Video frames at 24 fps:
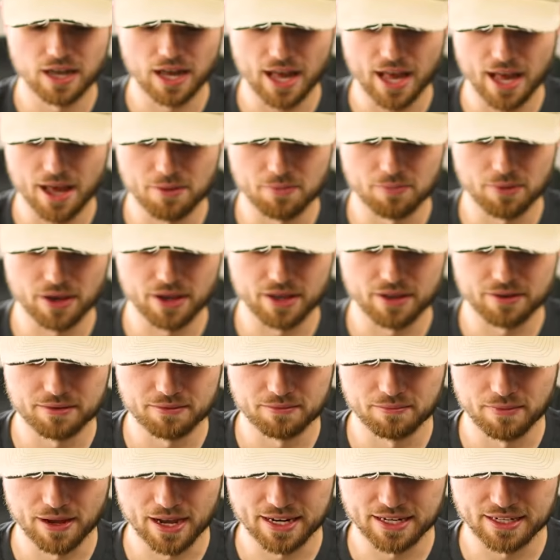but
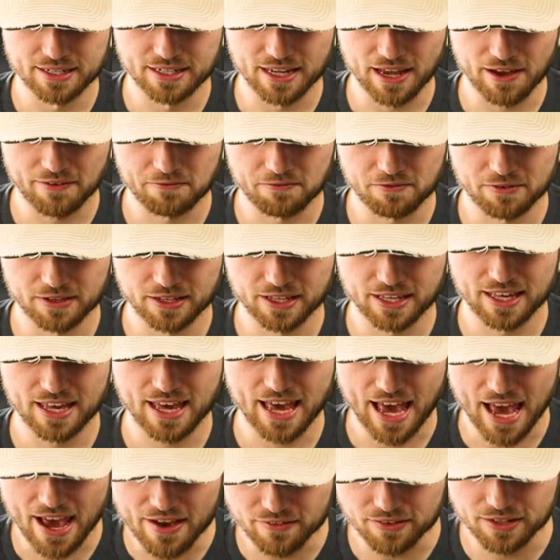mine definitely
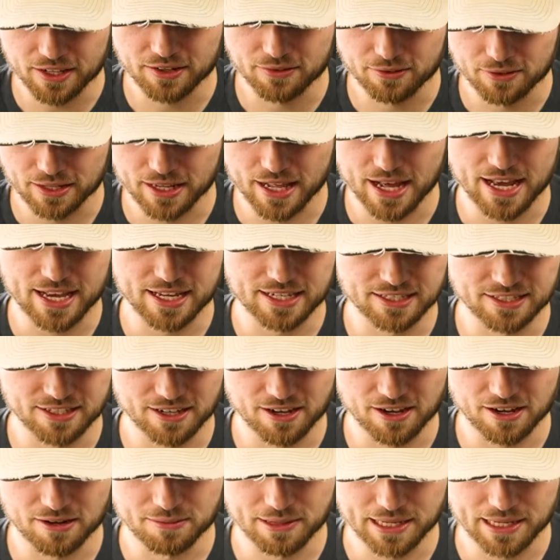heavily relies on